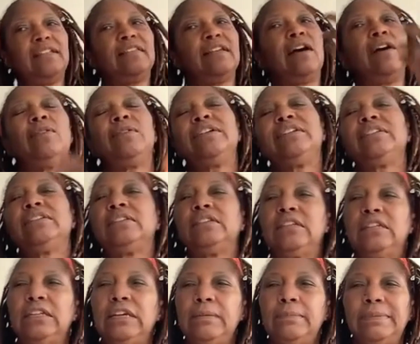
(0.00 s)
I always
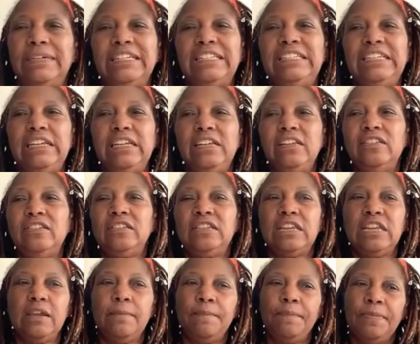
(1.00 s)
let my tea
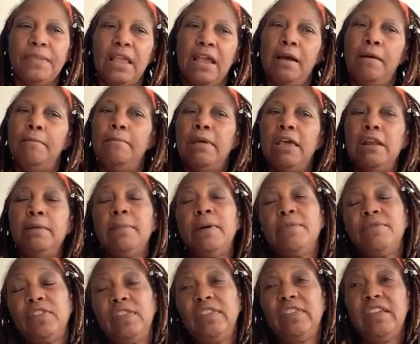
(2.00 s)
steep
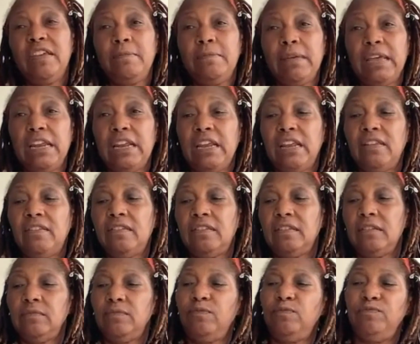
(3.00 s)
minimum 10
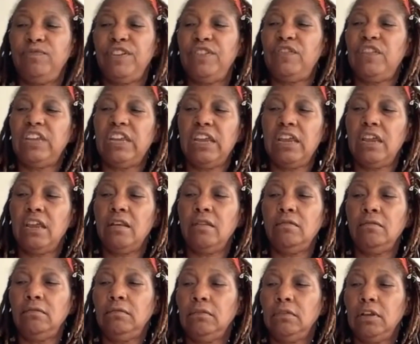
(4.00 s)
minutes,
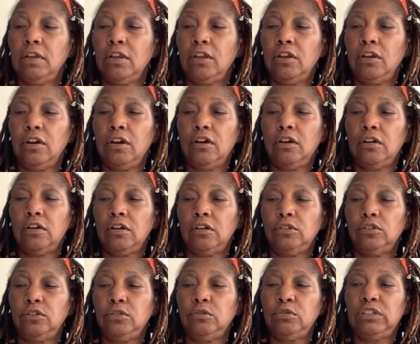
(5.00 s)
15, you know, go
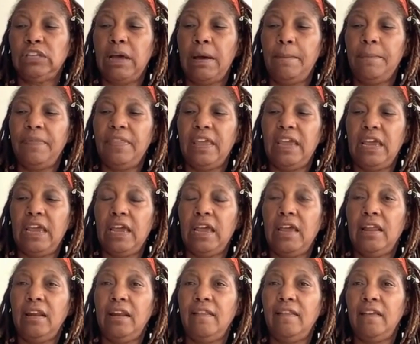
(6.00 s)
do something
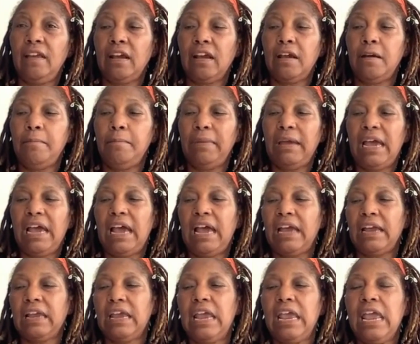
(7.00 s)
and then come back
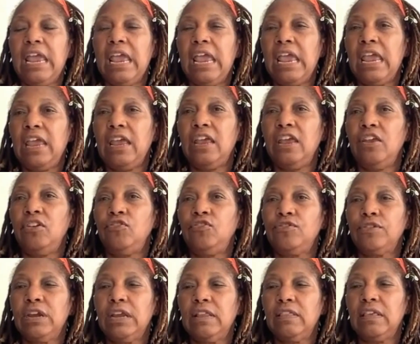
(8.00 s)
and
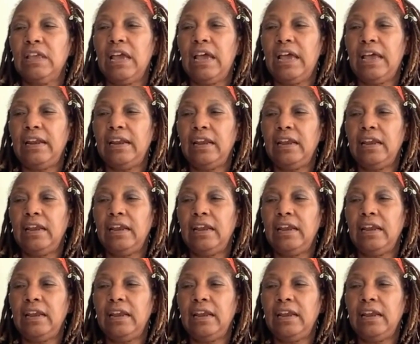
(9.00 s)
drink that.